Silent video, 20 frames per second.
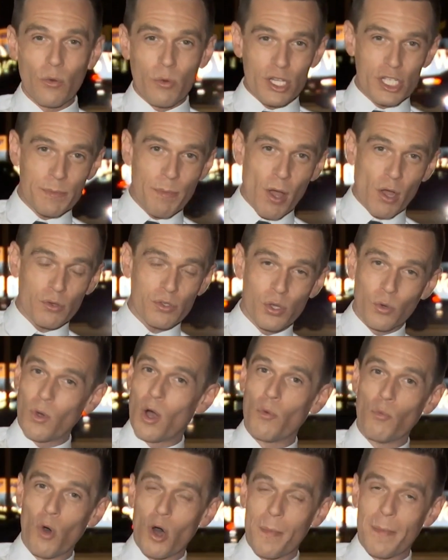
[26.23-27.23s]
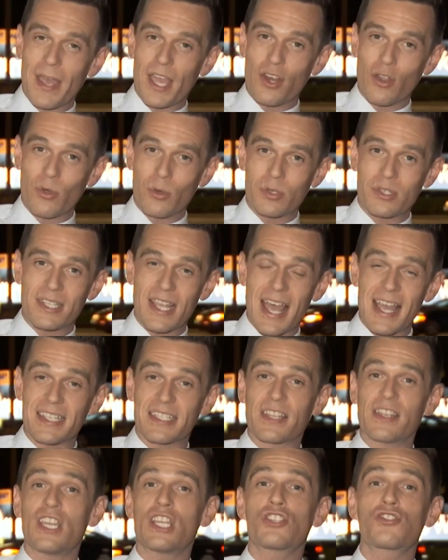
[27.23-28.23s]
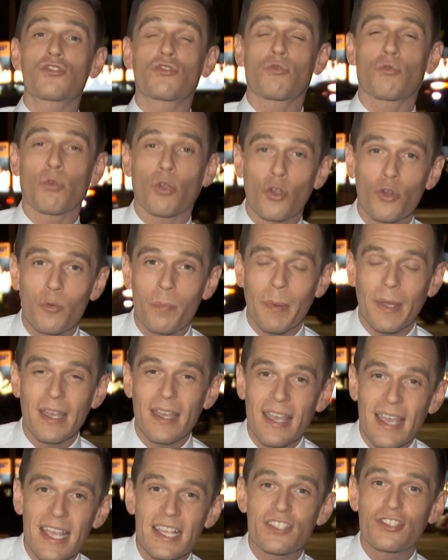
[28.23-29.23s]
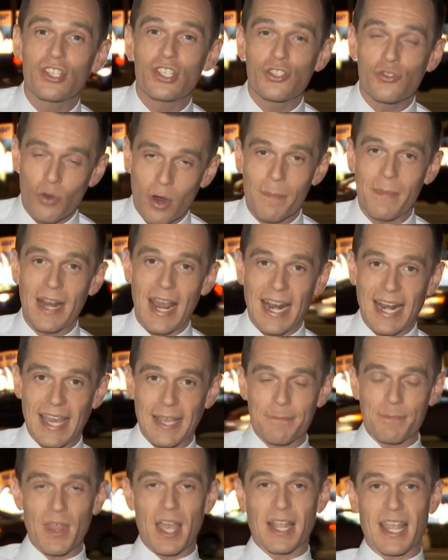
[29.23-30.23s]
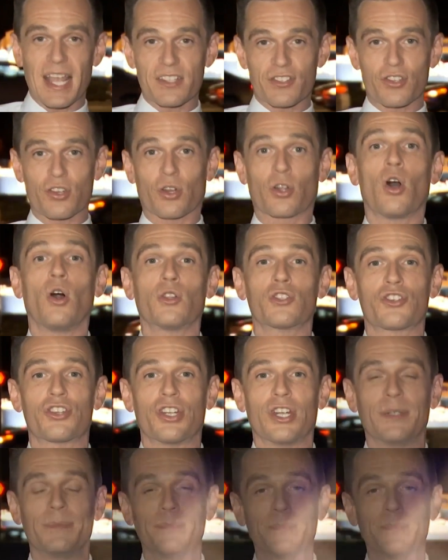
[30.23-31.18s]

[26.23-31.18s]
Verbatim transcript: We spoke to a woman who says this group is discriminating against her culture.